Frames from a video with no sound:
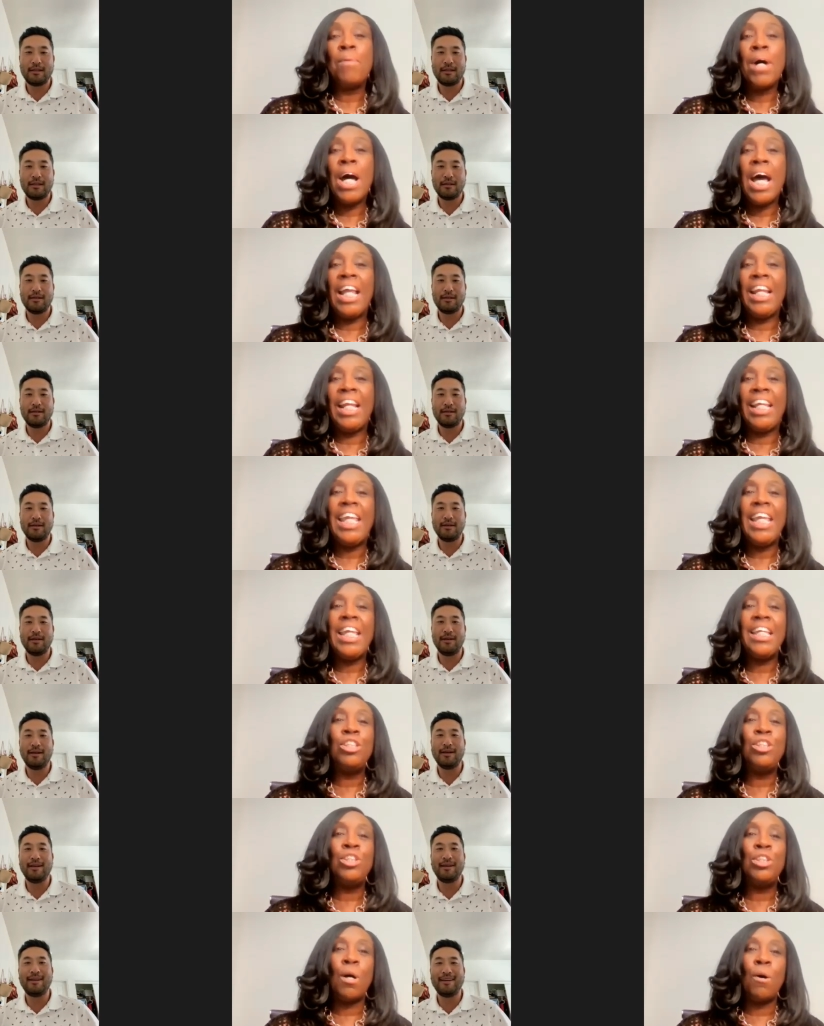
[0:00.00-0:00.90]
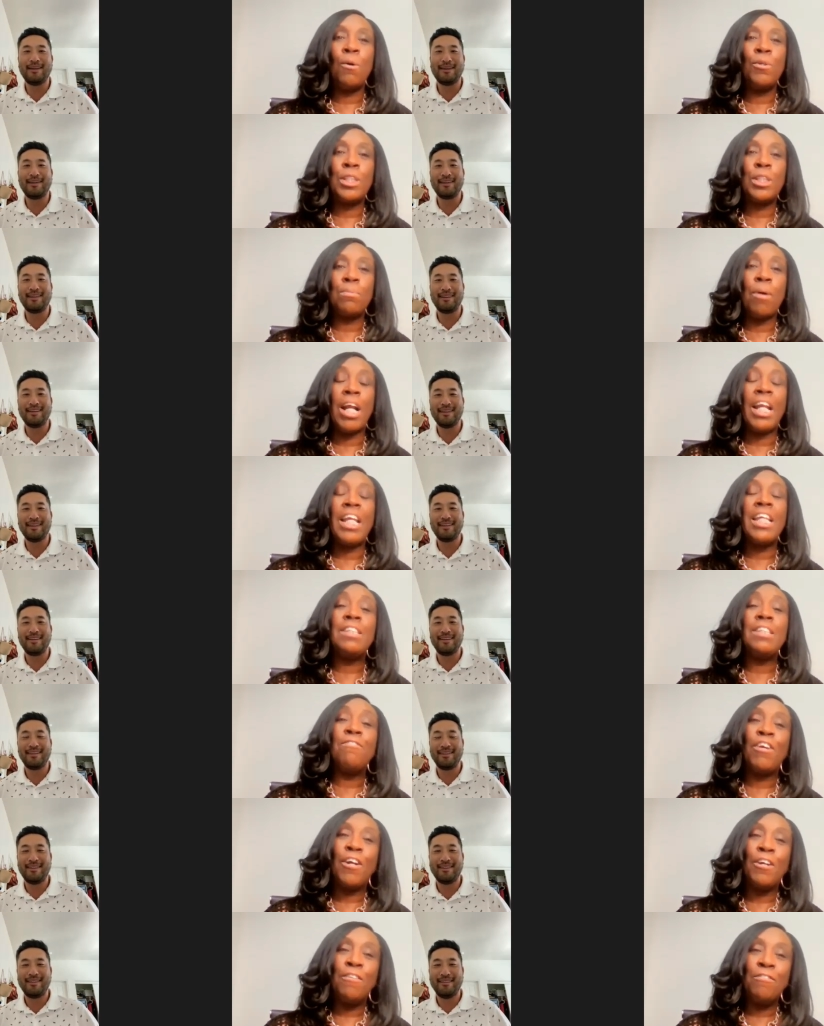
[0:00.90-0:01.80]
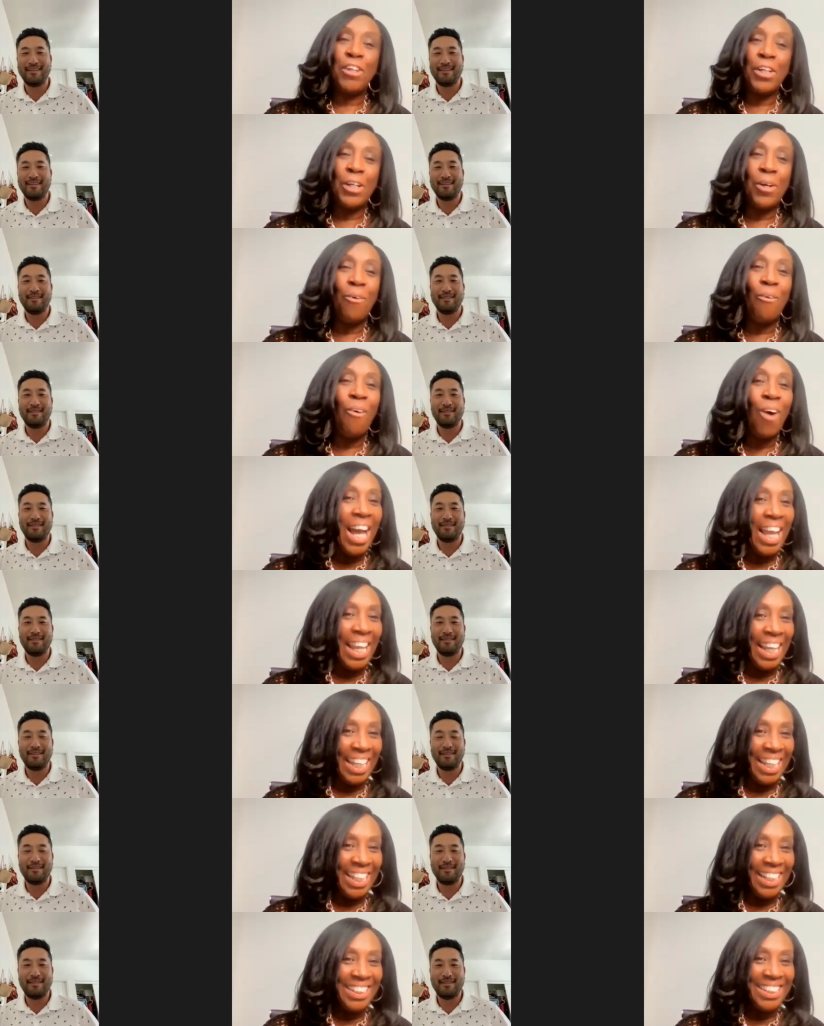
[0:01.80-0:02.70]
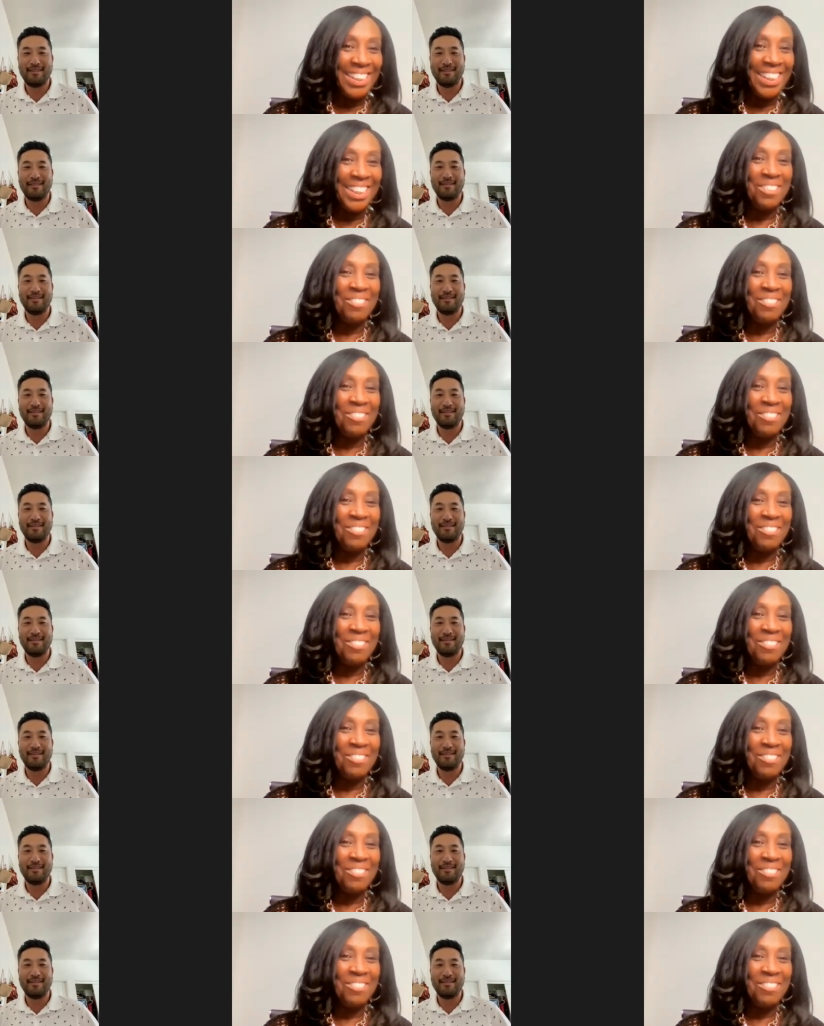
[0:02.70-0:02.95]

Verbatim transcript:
Speaker 1: but he's so smart. He's very, very quiet,